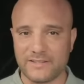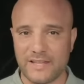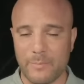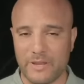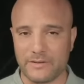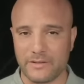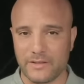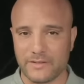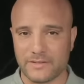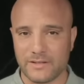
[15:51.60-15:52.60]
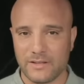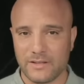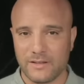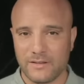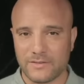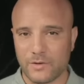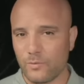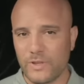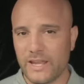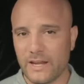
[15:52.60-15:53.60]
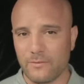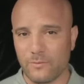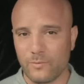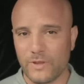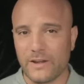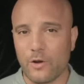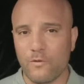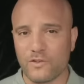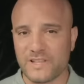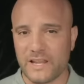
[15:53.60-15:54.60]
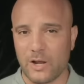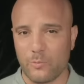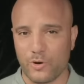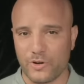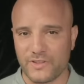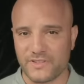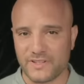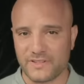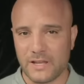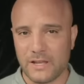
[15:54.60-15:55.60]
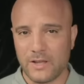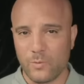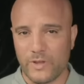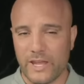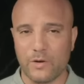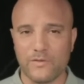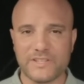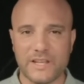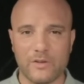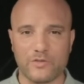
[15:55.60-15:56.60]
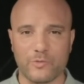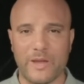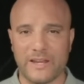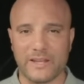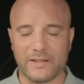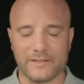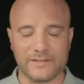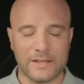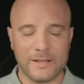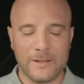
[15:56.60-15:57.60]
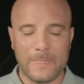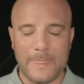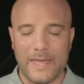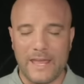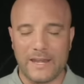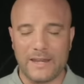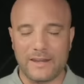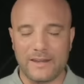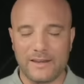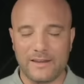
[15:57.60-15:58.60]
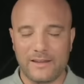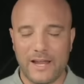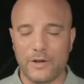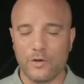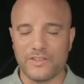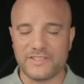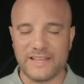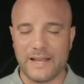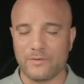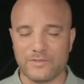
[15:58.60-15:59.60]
didn't step into this. So we can't overstate how important this is. We can't overstate how dramatic it is. And I know this